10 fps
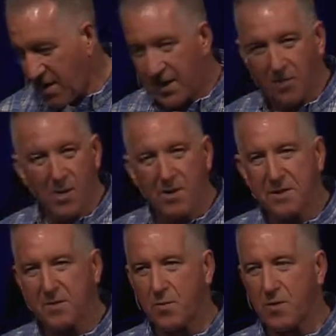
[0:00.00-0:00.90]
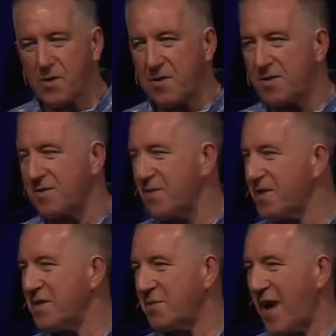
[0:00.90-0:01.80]
Again, one of these words, one
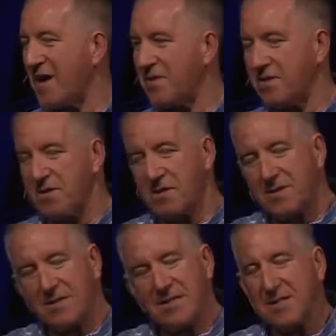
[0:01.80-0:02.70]
of these passages that,